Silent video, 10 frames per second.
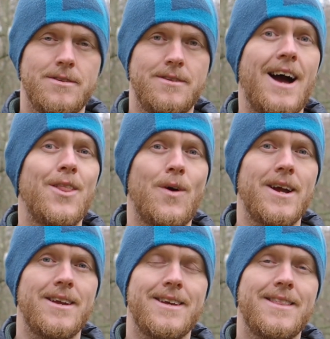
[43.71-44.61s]
Now though,
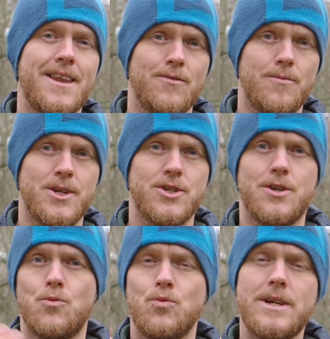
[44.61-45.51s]
I can get that information
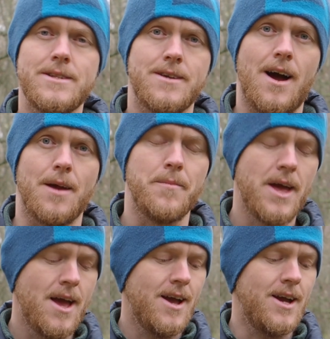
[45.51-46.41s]
in real time,
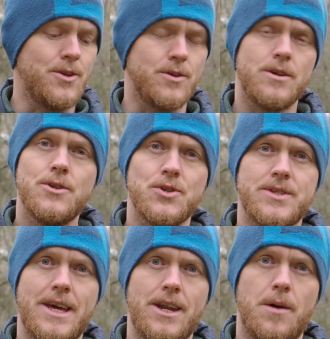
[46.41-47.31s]
and you can also
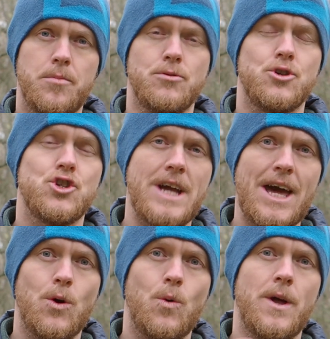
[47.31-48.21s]
set up your
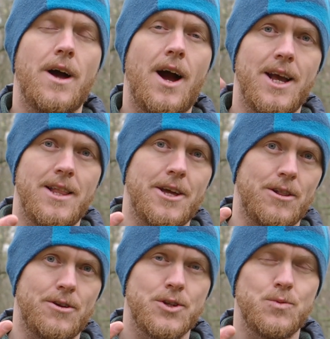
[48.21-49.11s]
shadow and highlight
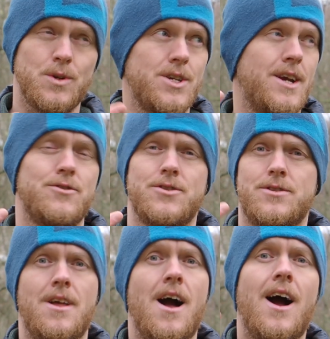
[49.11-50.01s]
alerts, which I just
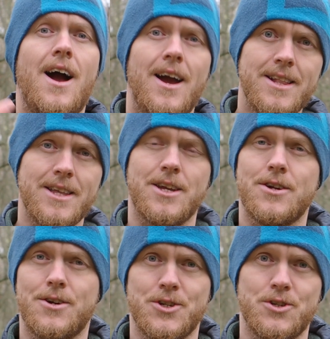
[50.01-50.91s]
highly
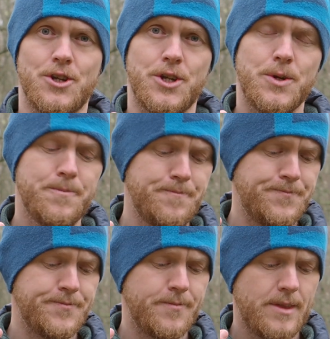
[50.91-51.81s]
encourage you to do,
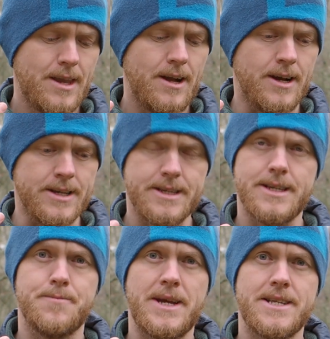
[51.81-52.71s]
as
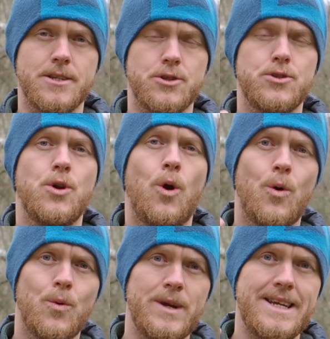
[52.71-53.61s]
it makes it
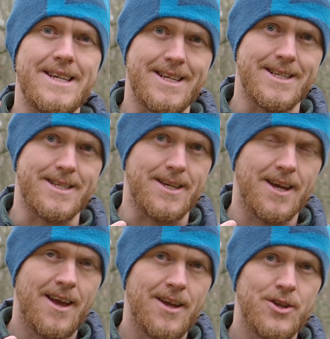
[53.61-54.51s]
so easy
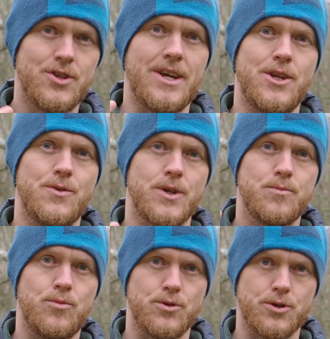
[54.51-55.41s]
to get your
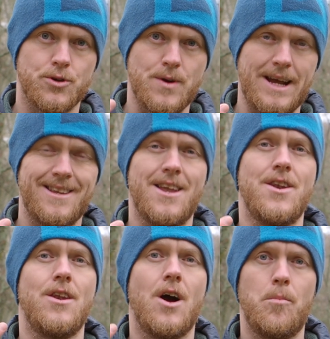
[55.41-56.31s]
exposure correct
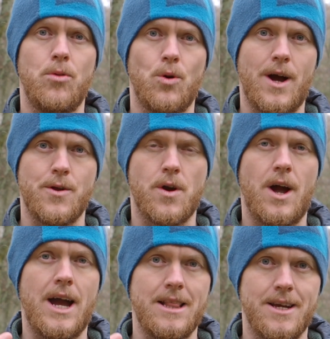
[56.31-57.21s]
and not blow out your
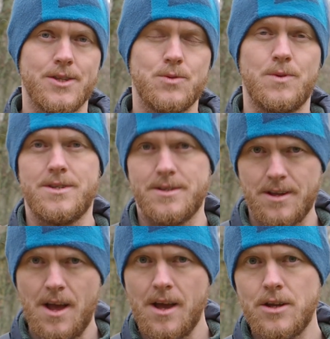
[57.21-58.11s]
highlights, which is
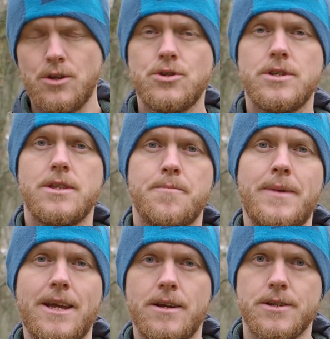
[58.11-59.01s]
usually the
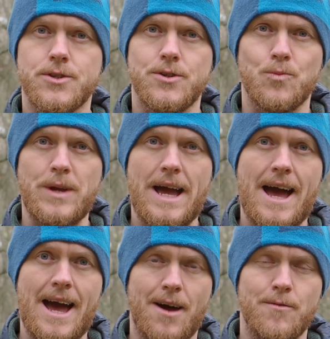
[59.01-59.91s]
main concern we
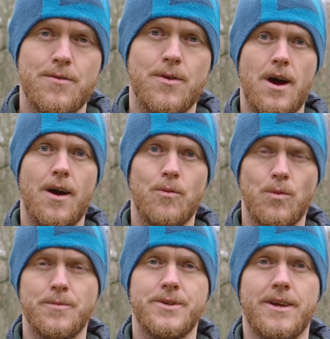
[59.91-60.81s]
have
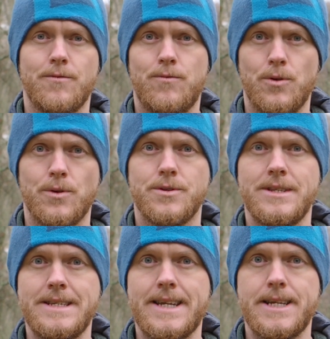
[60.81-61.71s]
when we're taking photos
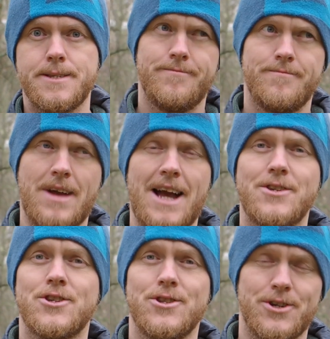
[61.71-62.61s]
these days. I
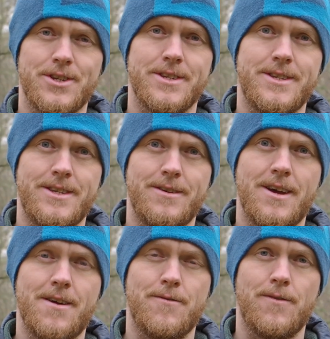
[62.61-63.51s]
just look to see
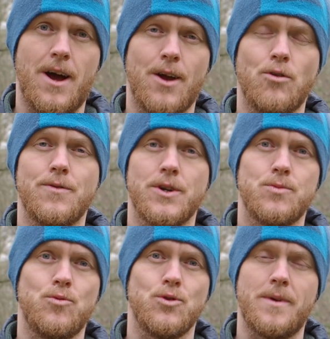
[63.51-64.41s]
if I
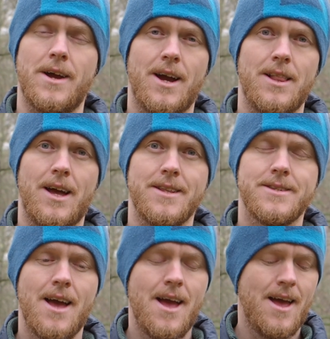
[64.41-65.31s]
overexpose my
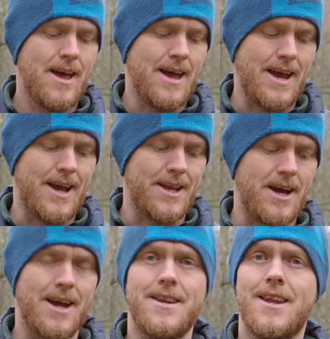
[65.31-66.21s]
highlights, and
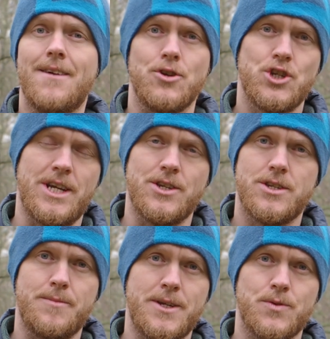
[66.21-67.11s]
I never change
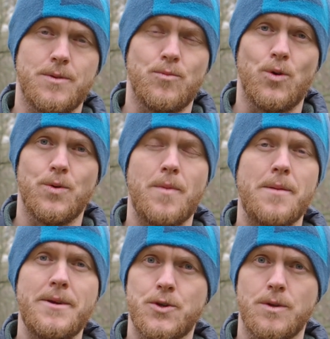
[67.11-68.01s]
the metering mode. My
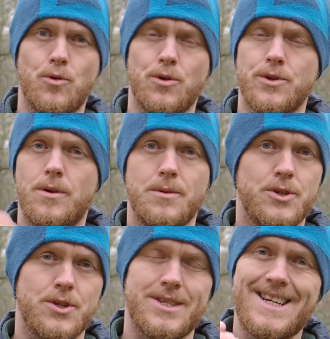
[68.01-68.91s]
metering mode is always
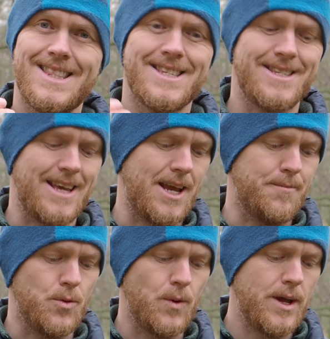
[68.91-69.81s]
just in the
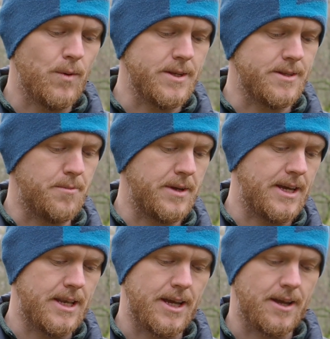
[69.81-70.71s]
same, the way it was in the
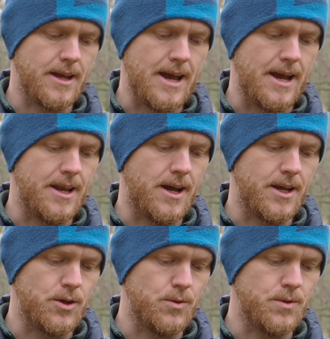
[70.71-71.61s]
beginning, and I
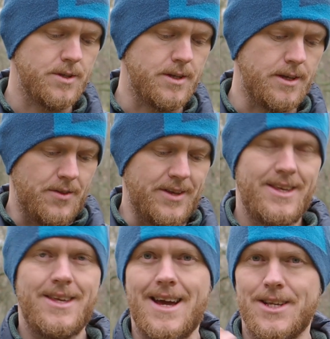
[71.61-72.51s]
use the
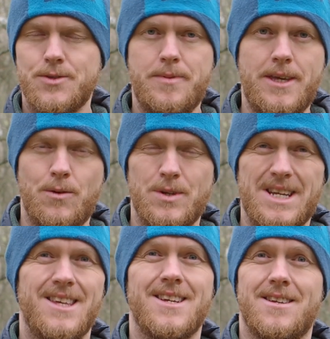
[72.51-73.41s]
ESP, which
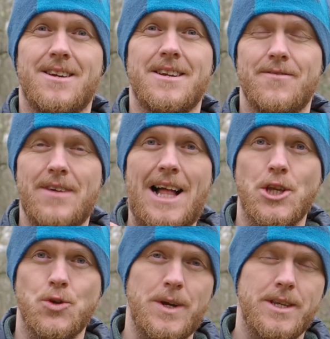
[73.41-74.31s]
I think is like an
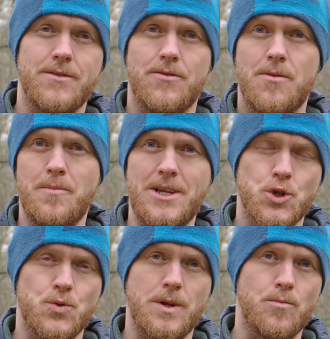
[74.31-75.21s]
evaluative
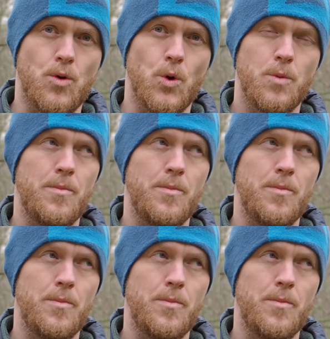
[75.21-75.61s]
metering mode.